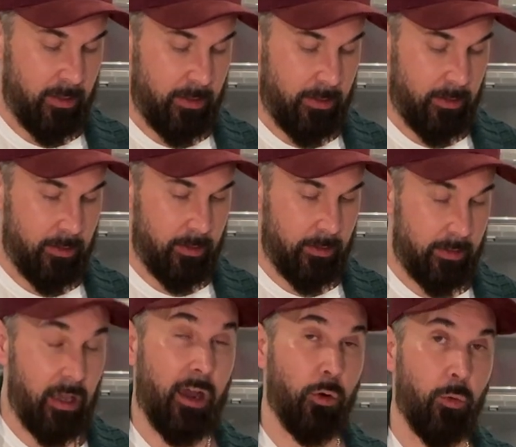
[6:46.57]

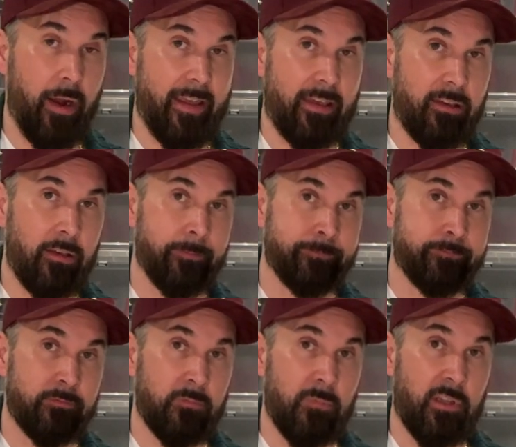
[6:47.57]
The Awake,
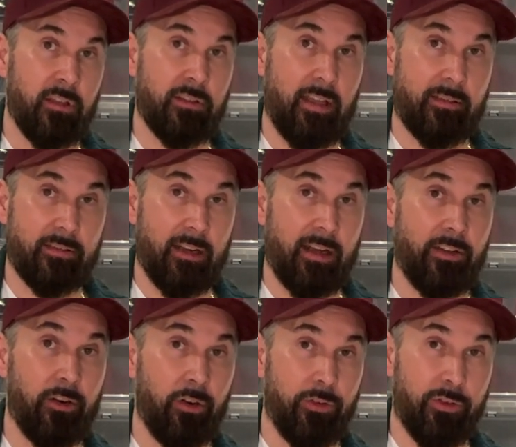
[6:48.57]
that the
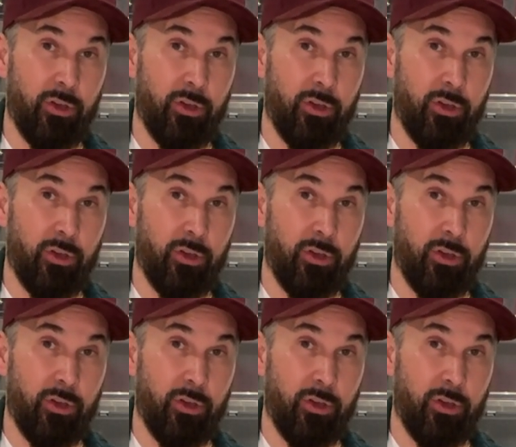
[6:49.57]
leather on